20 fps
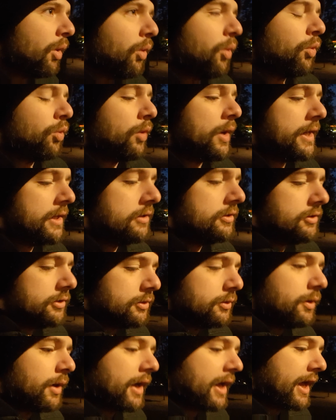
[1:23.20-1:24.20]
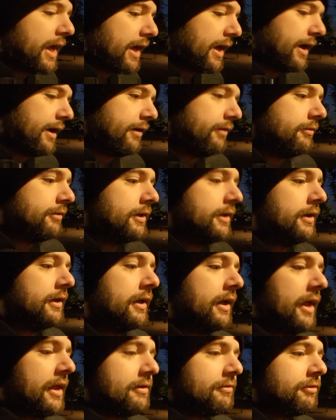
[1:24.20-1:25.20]
when you have
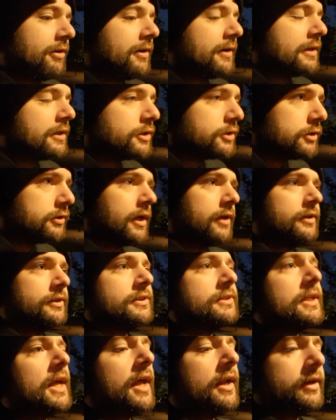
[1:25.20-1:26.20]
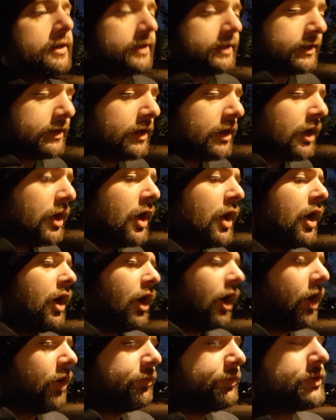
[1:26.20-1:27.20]
a very good understanding
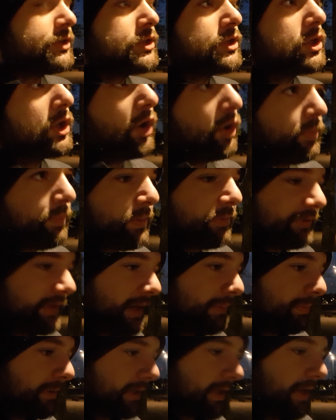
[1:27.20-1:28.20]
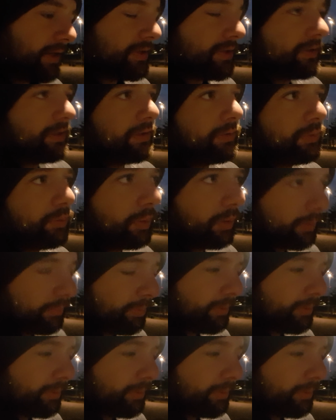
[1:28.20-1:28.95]
of the scope of the application that you are